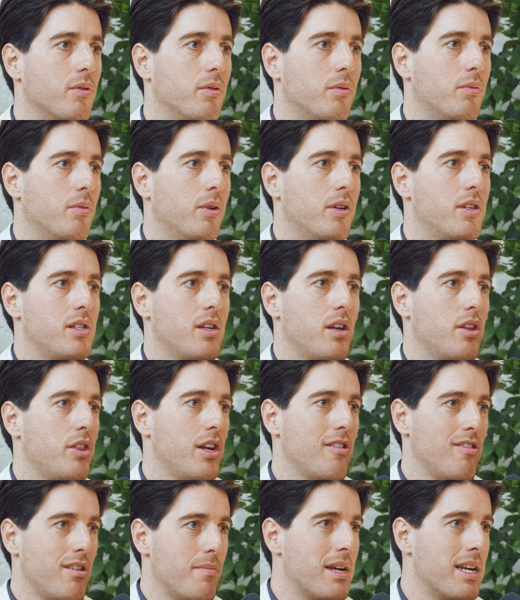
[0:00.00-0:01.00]
What does the
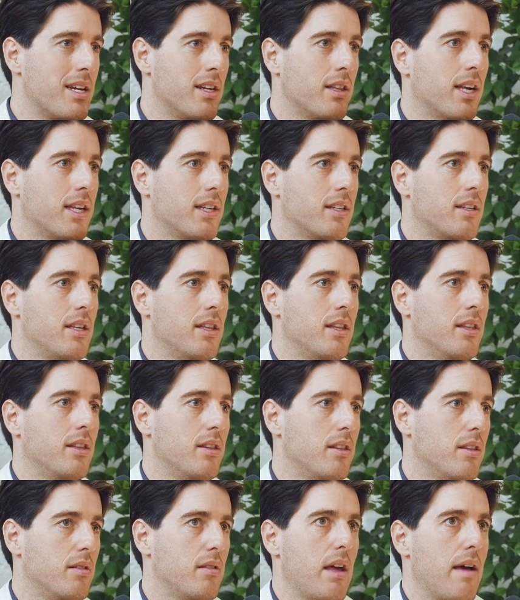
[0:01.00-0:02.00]
theory mean in that, in
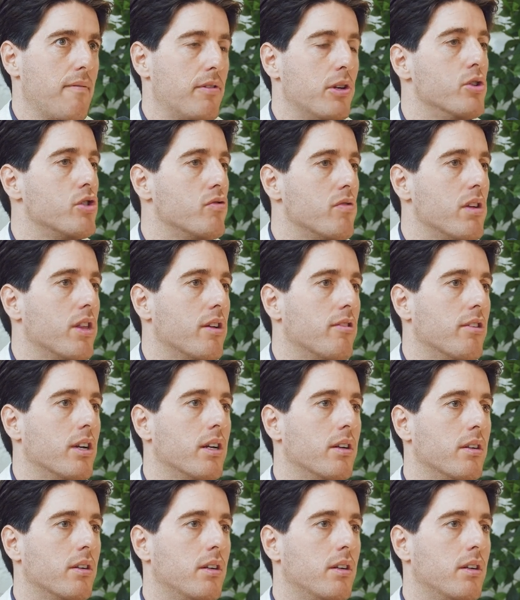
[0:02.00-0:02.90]
evolutionary theory?